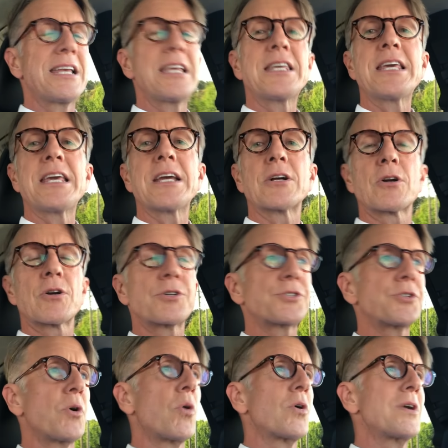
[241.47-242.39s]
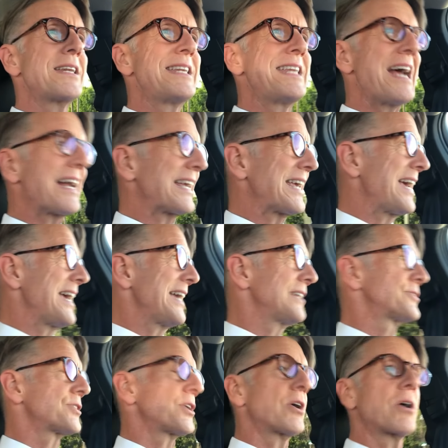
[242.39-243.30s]
years or
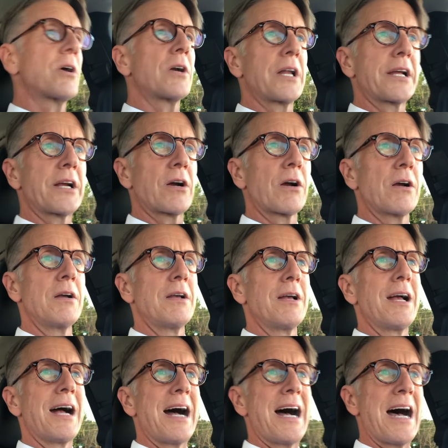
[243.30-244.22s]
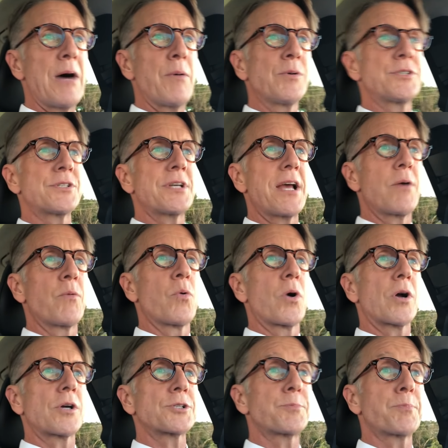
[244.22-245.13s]
decades earlier? I would say it
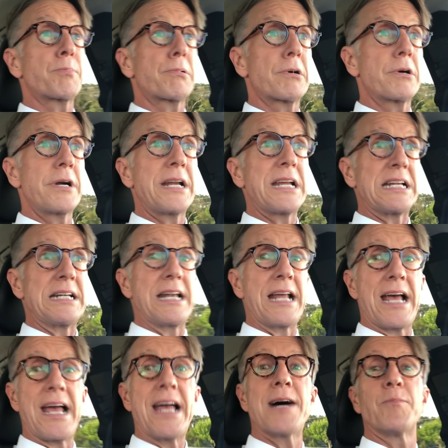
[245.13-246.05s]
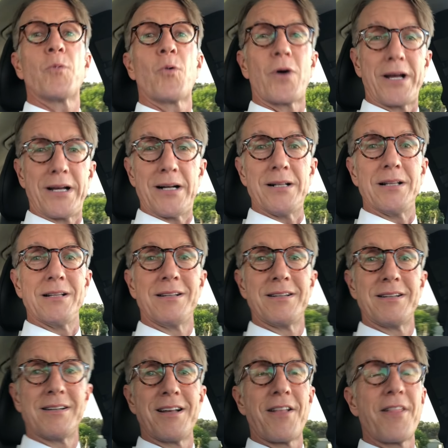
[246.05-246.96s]
works pretty damn well.
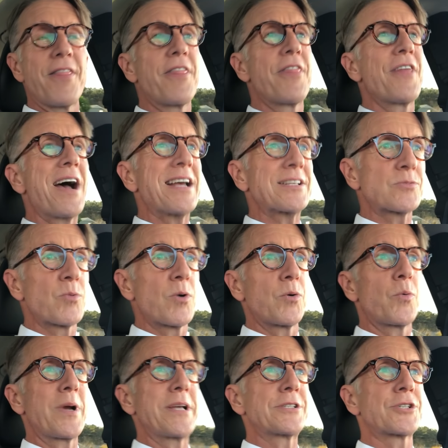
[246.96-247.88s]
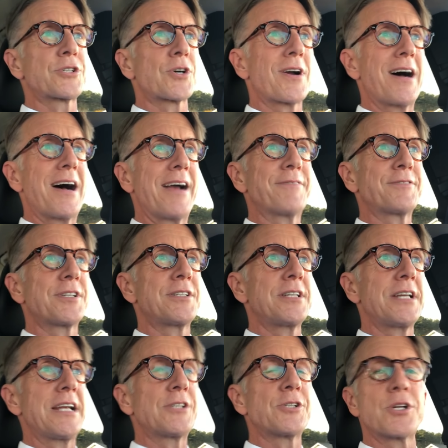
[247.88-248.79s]
That's what we strive to
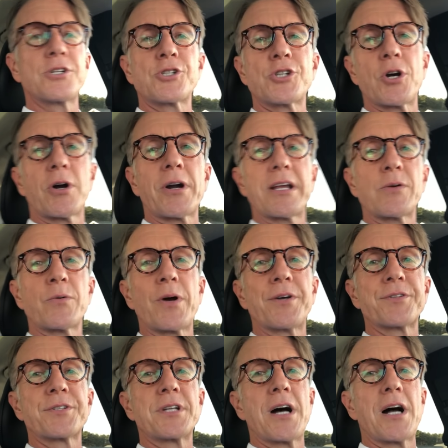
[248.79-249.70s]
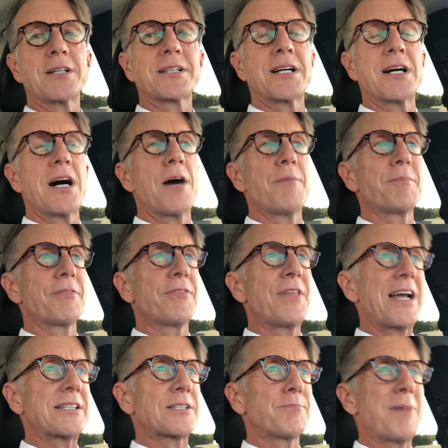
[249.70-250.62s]
teach at chartingwealth.com.
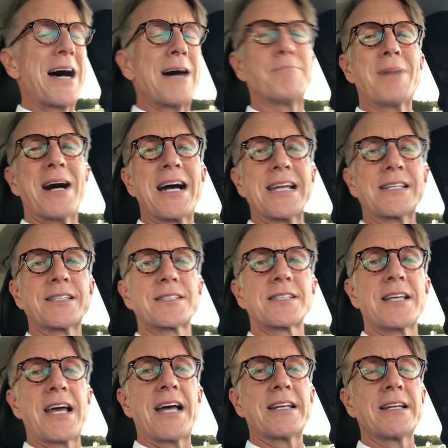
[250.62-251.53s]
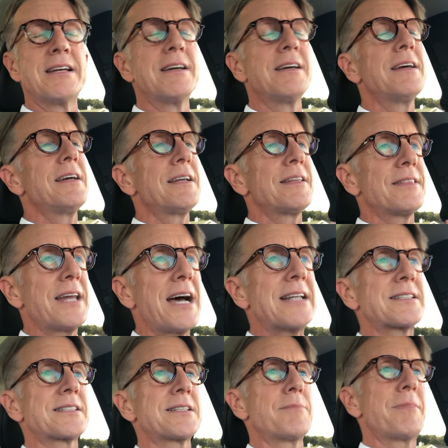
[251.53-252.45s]
That's my mindset.
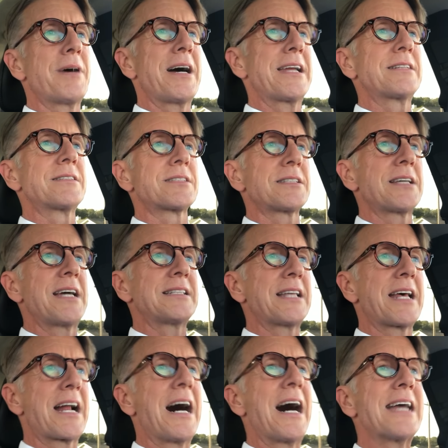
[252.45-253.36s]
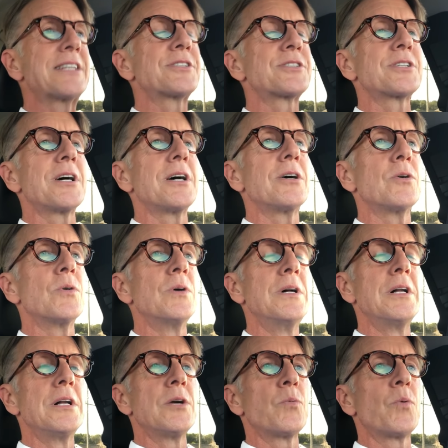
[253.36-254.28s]
That's the mindset that I sow
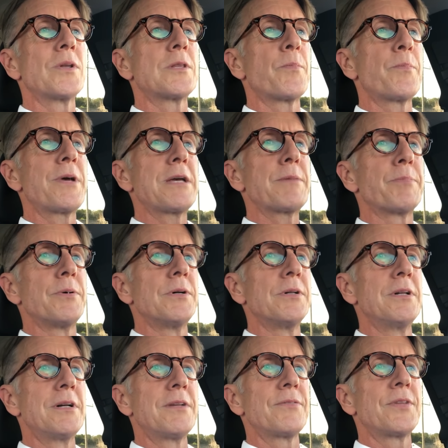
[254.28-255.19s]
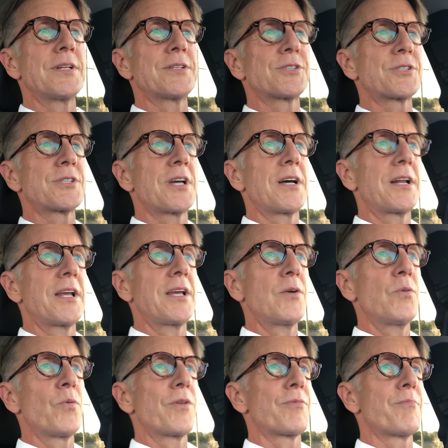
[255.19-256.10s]
with the people that
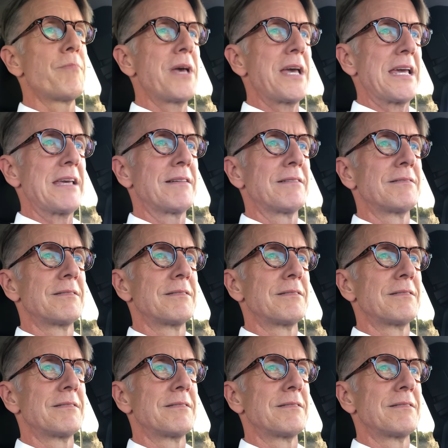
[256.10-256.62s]
study with me.